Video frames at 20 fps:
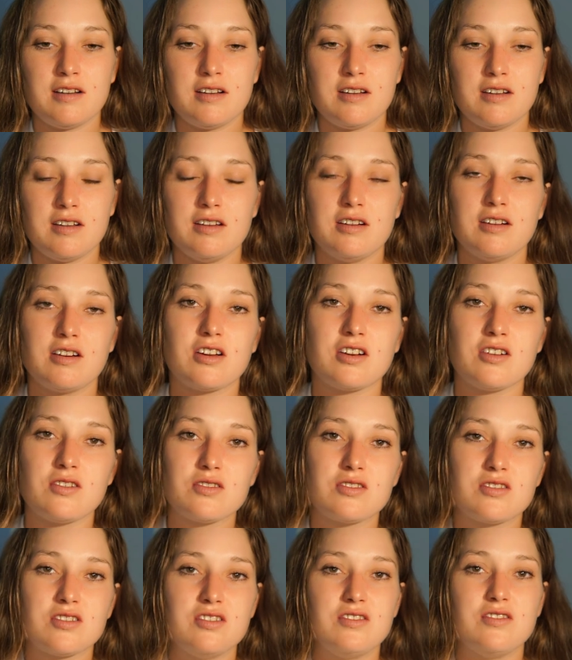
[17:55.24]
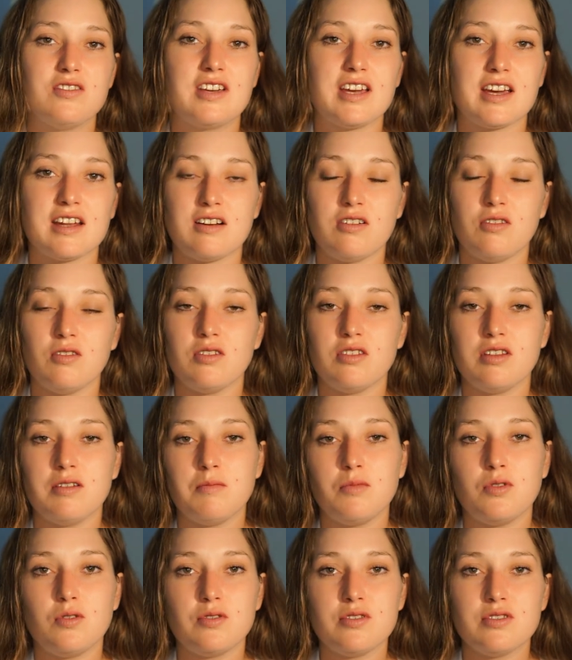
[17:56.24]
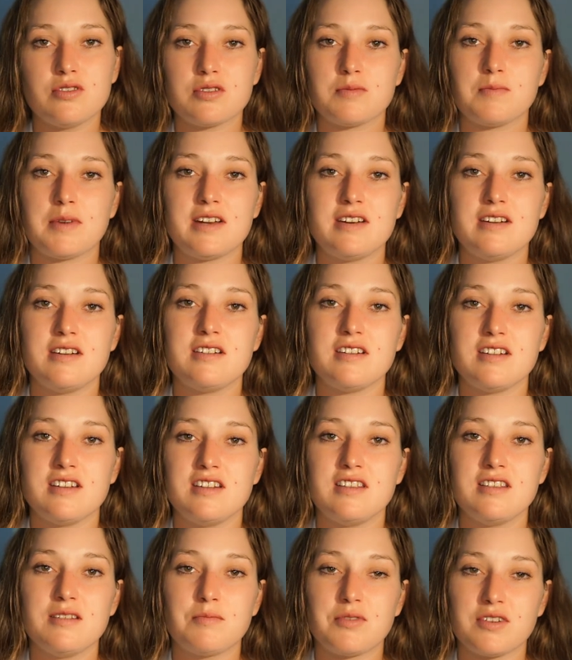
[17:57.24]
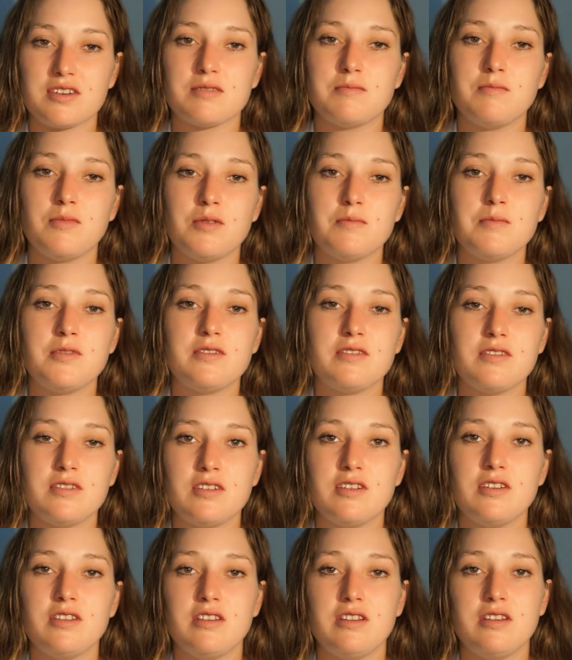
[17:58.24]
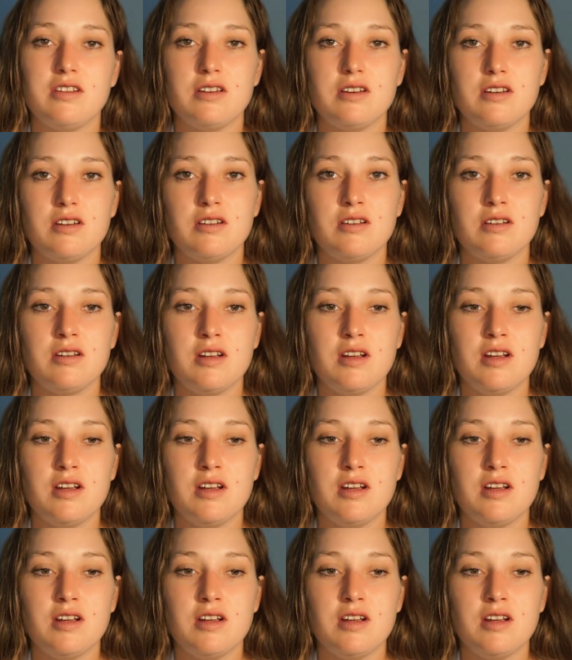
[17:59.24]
The closer you get, or the more you spend in the present moment, the